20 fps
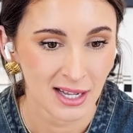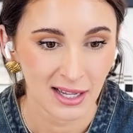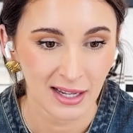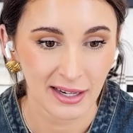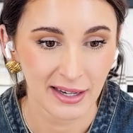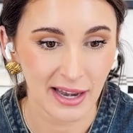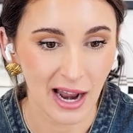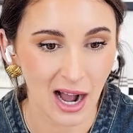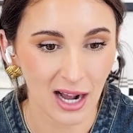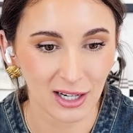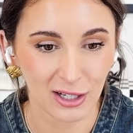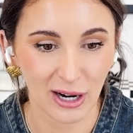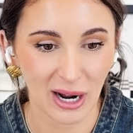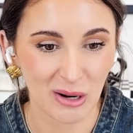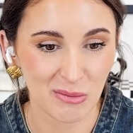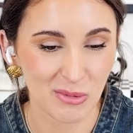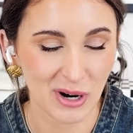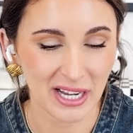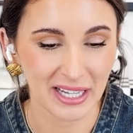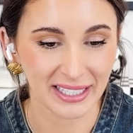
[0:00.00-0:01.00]
Not
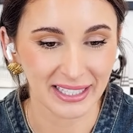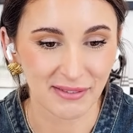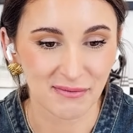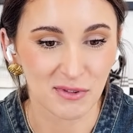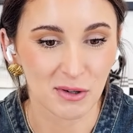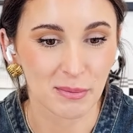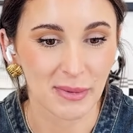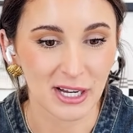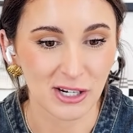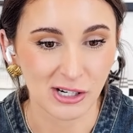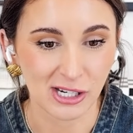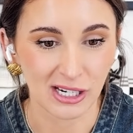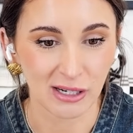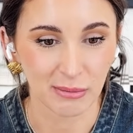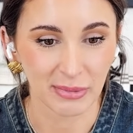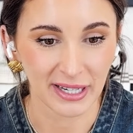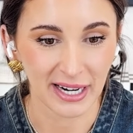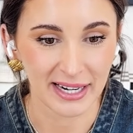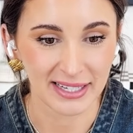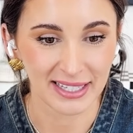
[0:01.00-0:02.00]
groundbreaking information,
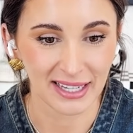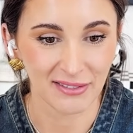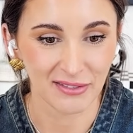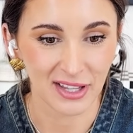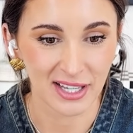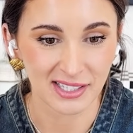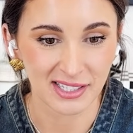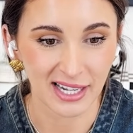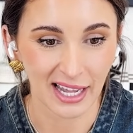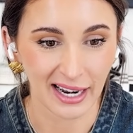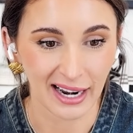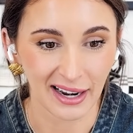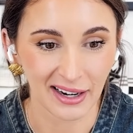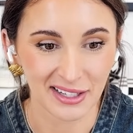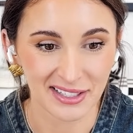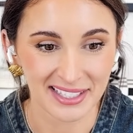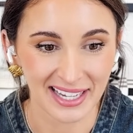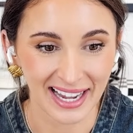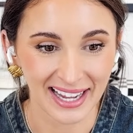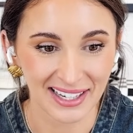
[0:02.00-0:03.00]
but I'd give this 10 out
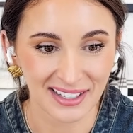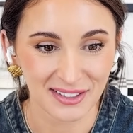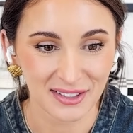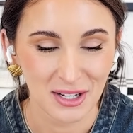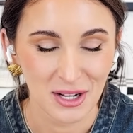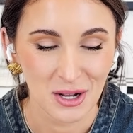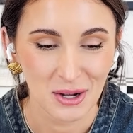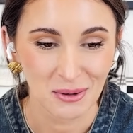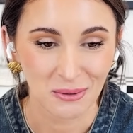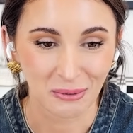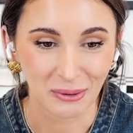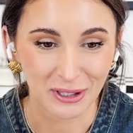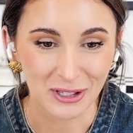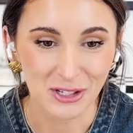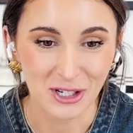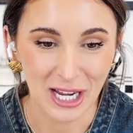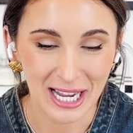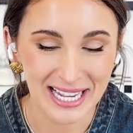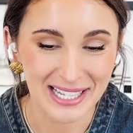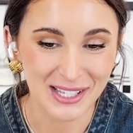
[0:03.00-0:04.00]
of 10,
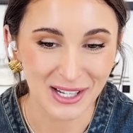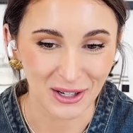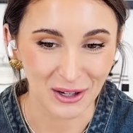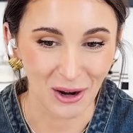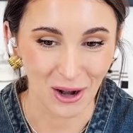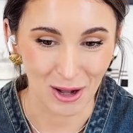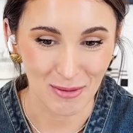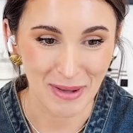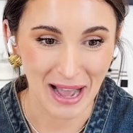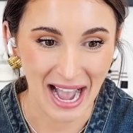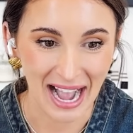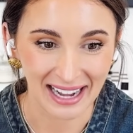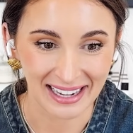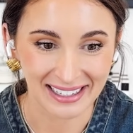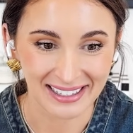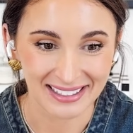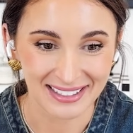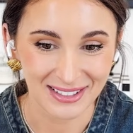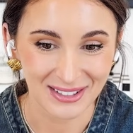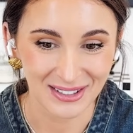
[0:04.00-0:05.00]
which is a
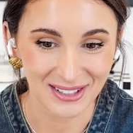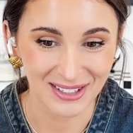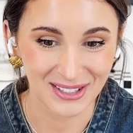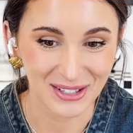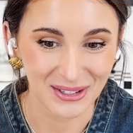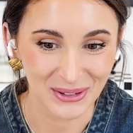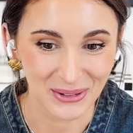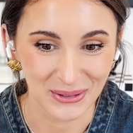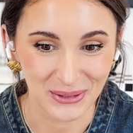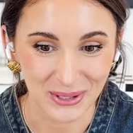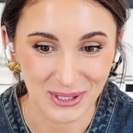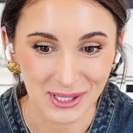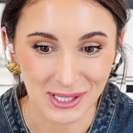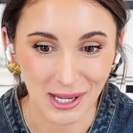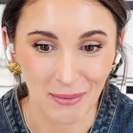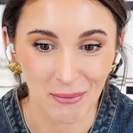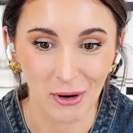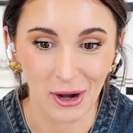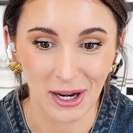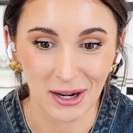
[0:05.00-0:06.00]
callback to
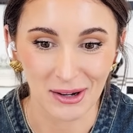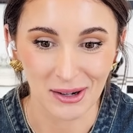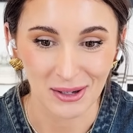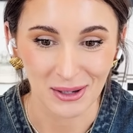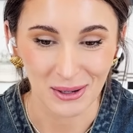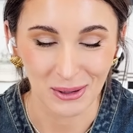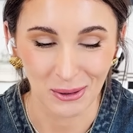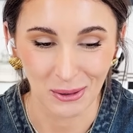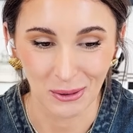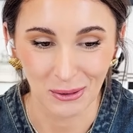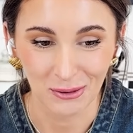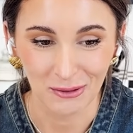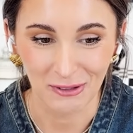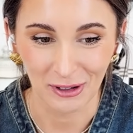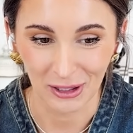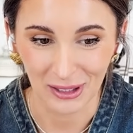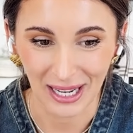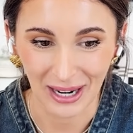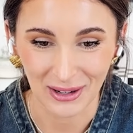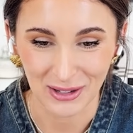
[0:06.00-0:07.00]
someone who
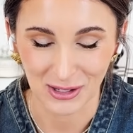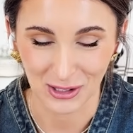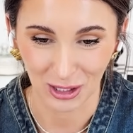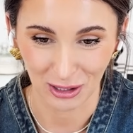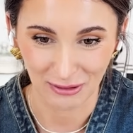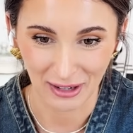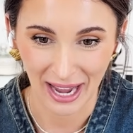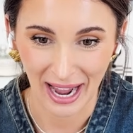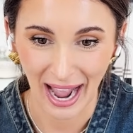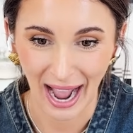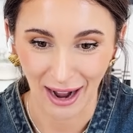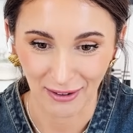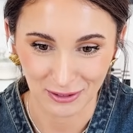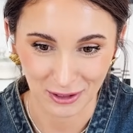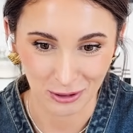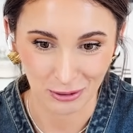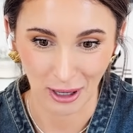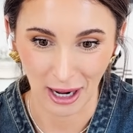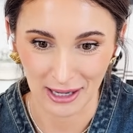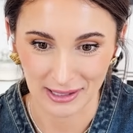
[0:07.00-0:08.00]
filled out a survey
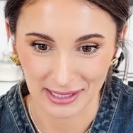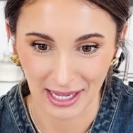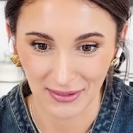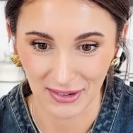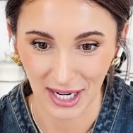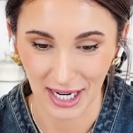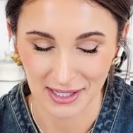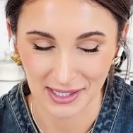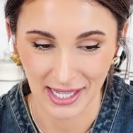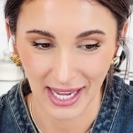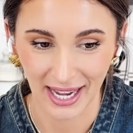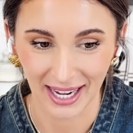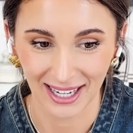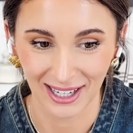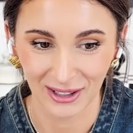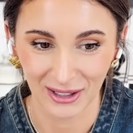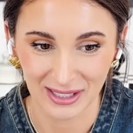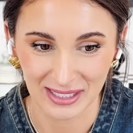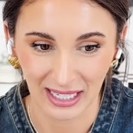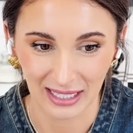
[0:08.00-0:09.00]
after Ross gave an
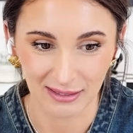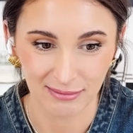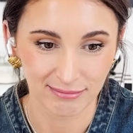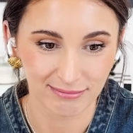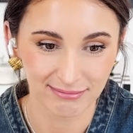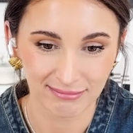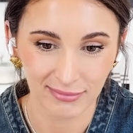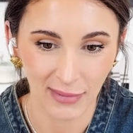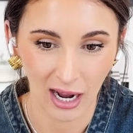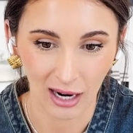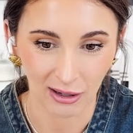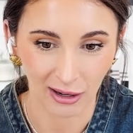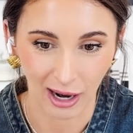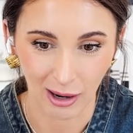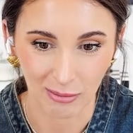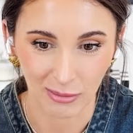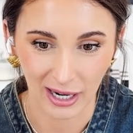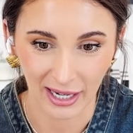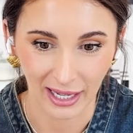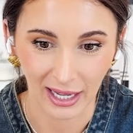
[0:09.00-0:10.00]
SKO. It said, not
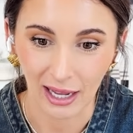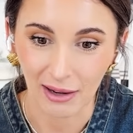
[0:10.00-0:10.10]
groundbreaking